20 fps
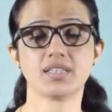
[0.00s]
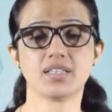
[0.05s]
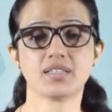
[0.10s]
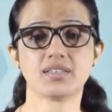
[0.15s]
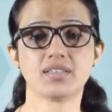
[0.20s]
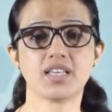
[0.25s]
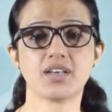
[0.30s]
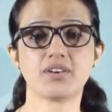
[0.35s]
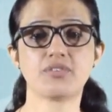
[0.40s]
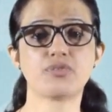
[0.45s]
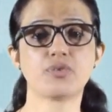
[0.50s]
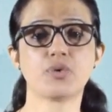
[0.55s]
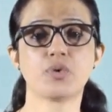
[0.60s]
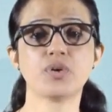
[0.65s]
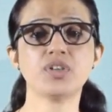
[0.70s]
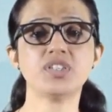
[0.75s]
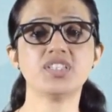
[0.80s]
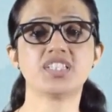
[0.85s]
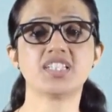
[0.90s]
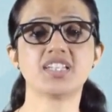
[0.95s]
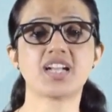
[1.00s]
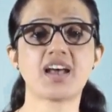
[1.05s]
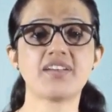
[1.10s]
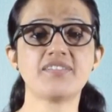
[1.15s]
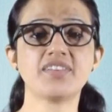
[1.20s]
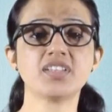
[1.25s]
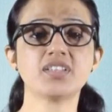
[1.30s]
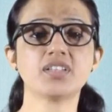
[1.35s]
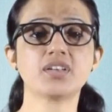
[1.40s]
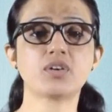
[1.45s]
therefore
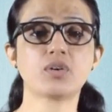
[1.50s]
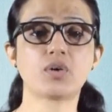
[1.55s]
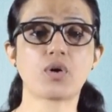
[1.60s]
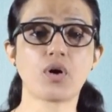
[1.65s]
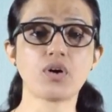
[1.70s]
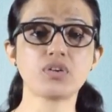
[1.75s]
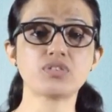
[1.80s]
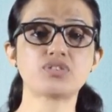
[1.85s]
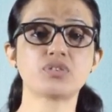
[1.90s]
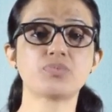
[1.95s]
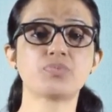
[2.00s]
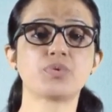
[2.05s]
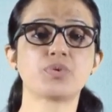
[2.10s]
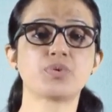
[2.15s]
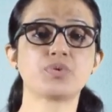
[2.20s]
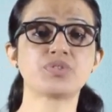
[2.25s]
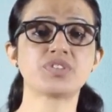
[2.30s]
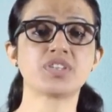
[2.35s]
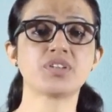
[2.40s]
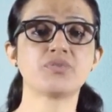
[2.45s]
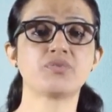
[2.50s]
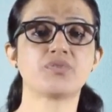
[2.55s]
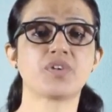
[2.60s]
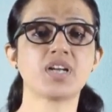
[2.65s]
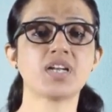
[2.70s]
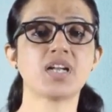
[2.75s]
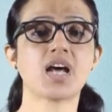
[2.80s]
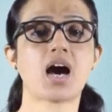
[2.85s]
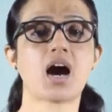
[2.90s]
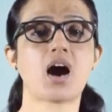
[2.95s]
deriving the cost of producing
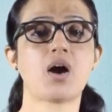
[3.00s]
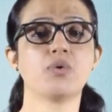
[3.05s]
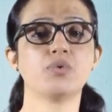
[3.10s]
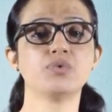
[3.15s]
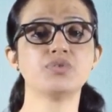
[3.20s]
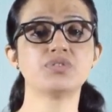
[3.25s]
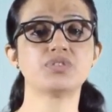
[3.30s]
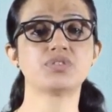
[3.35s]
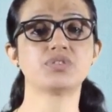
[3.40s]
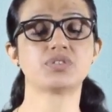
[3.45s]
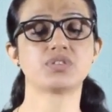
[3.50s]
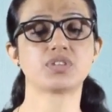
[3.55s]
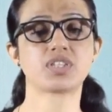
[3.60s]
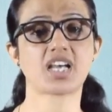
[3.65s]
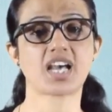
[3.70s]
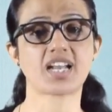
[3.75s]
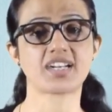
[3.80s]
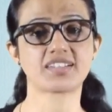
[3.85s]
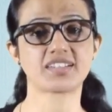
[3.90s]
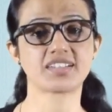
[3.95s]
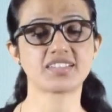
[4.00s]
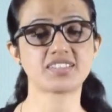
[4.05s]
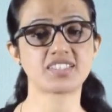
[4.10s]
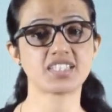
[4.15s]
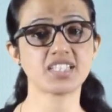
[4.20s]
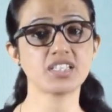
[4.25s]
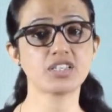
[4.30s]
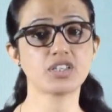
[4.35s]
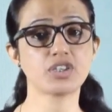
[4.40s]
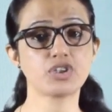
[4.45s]
one house
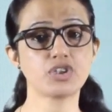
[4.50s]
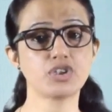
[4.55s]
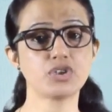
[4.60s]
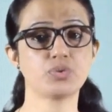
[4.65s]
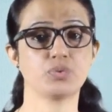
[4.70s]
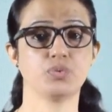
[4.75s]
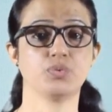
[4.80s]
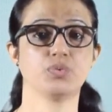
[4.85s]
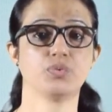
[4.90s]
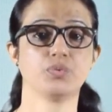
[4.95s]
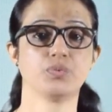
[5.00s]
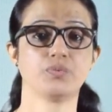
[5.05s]
characteristic Q.